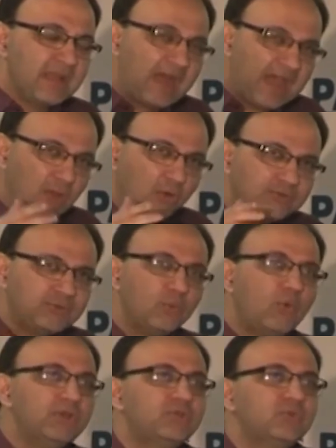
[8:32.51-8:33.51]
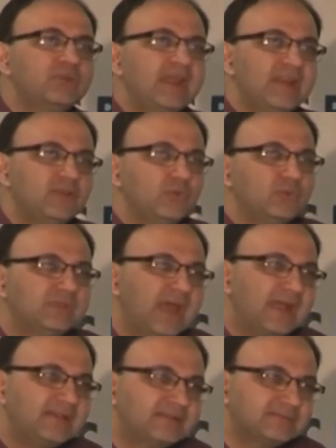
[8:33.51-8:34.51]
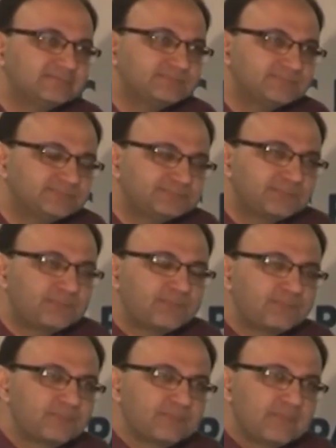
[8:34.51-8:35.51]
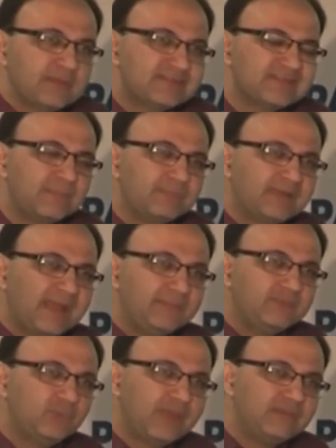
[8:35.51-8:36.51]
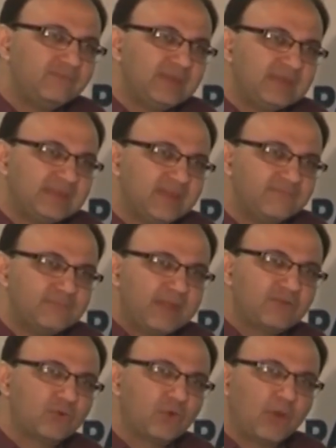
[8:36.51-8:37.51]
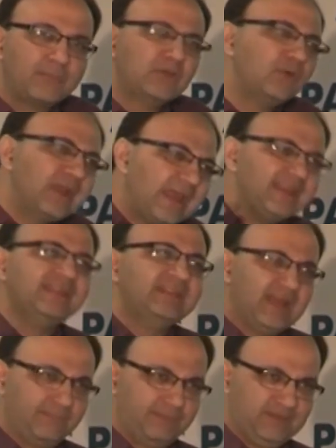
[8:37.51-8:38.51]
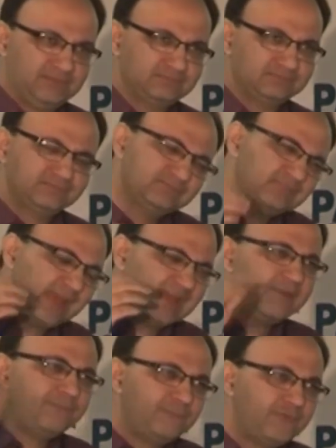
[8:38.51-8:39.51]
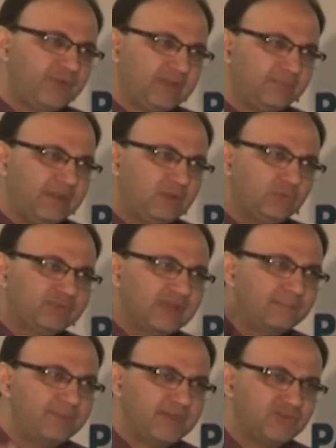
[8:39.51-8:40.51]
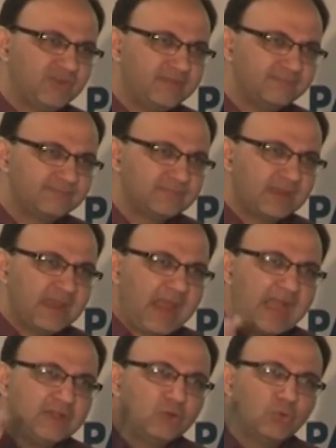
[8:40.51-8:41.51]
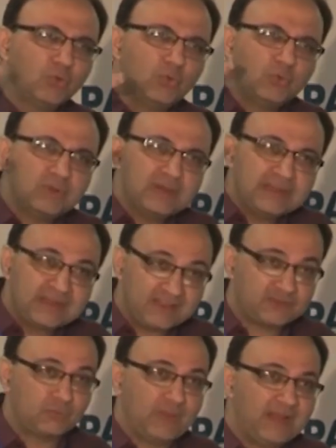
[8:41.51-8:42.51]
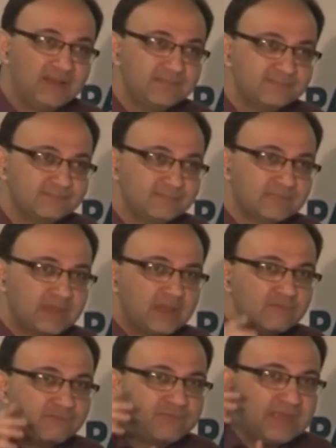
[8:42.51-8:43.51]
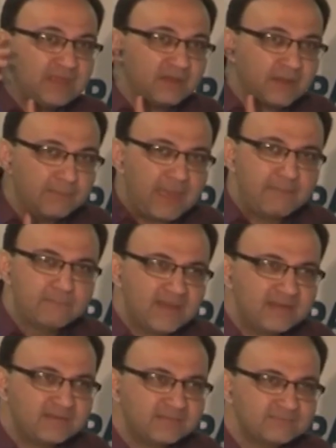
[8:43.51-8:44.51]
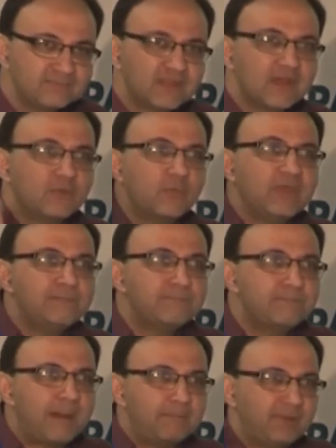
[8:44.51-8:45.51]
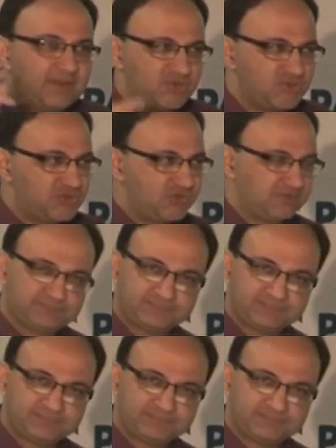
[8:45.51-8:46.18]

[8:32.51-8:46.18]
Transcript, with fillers: I also want to tell you that sometimes when we give metronomic or any therapy, any treatment to some patient and who does well, we remember, we publish.